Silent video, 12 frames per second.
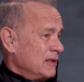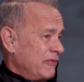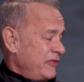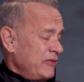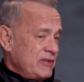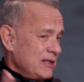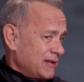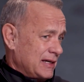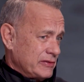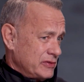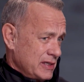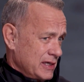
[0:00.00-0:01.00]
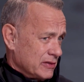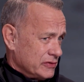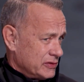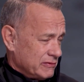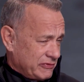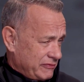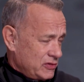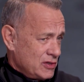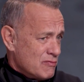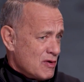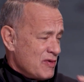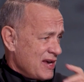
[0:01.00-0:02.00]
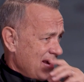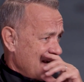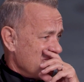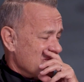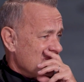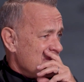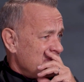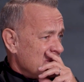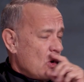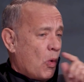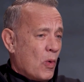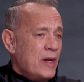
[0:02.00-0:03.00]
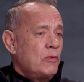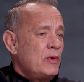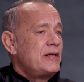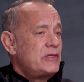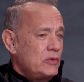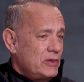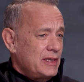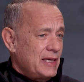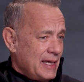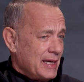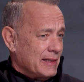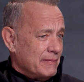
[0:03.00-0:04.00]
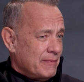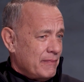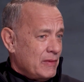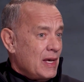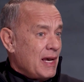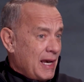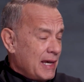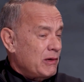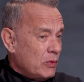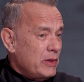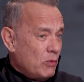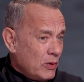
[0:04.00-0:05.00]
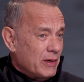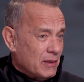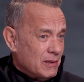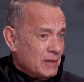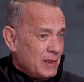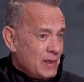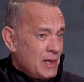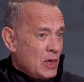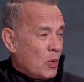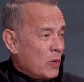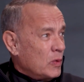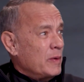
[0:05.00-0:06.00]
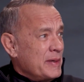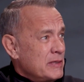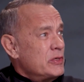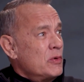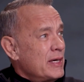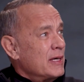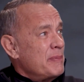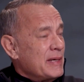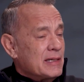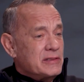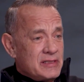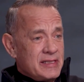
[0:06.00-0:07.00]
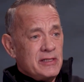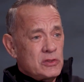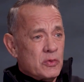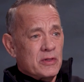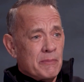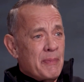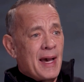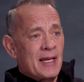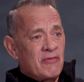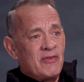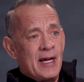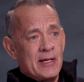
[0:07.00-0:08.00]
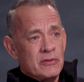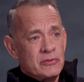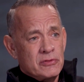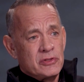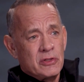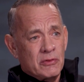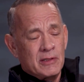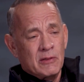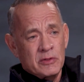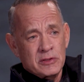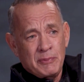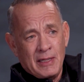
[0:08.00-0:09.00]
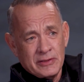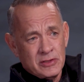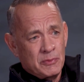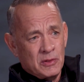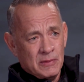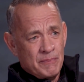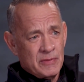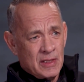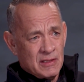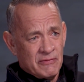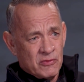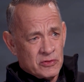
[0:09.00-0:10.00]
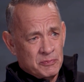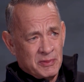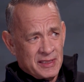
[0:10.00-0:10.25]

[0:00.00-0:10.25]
in the fifty thousand years of human behavior. When we do it again, and we will, we will be doing it because these were the pathfinders who showed it, it was possible in the first